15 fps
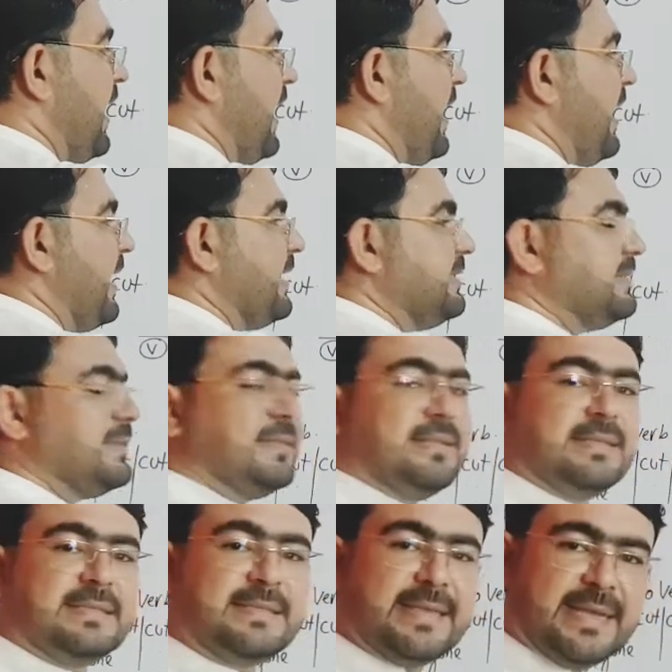and
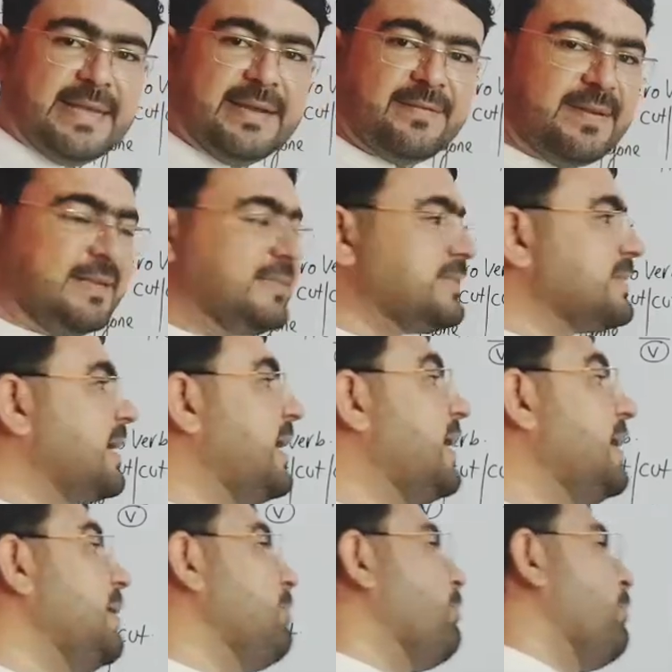the second one is
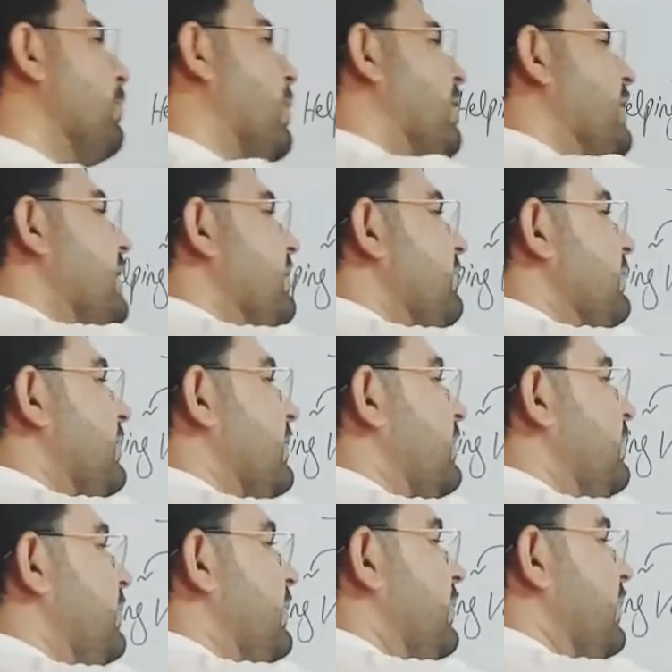called modal
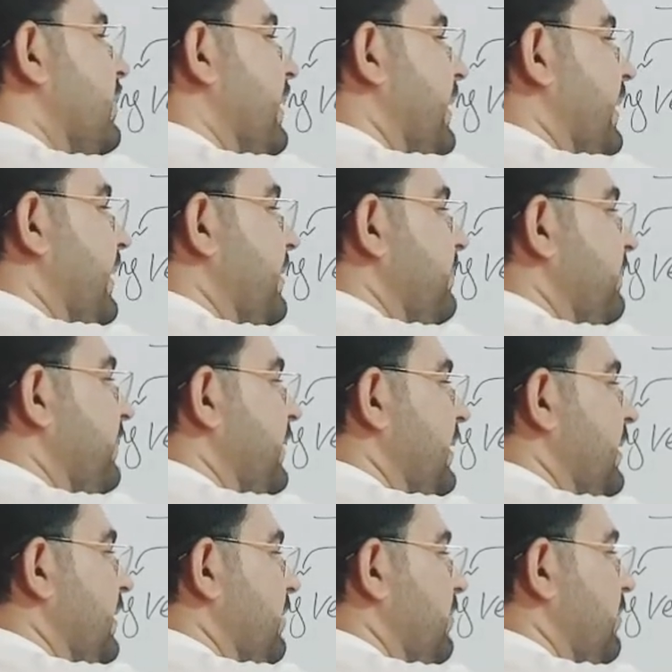verb. Okay,
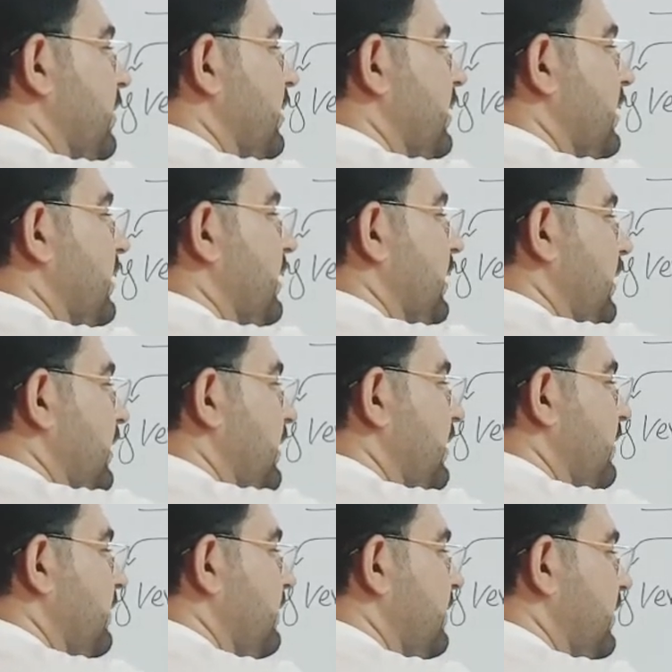modal
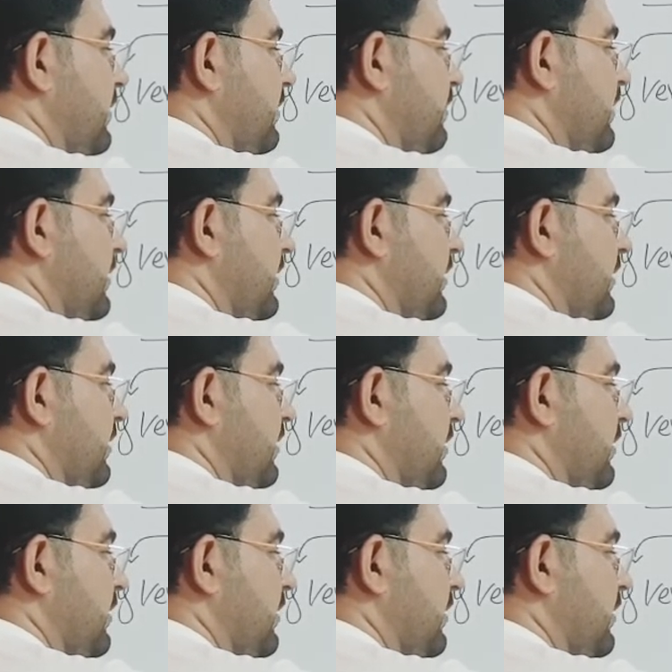verb.